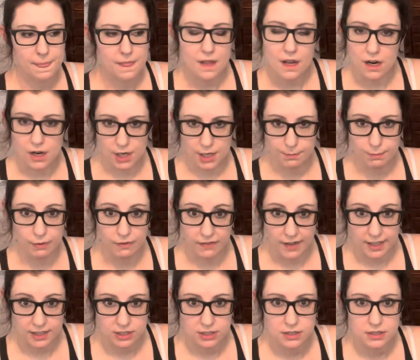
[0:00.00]
our
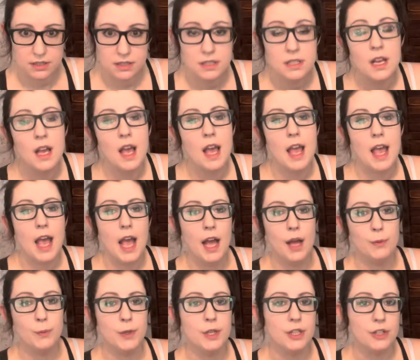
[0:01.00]
imperfections, and
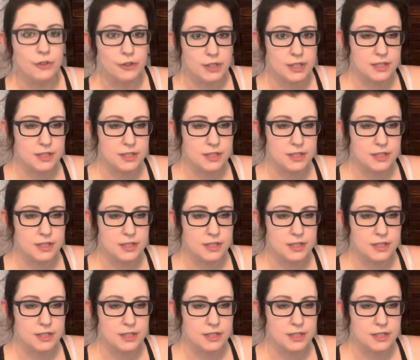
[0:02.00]
we're going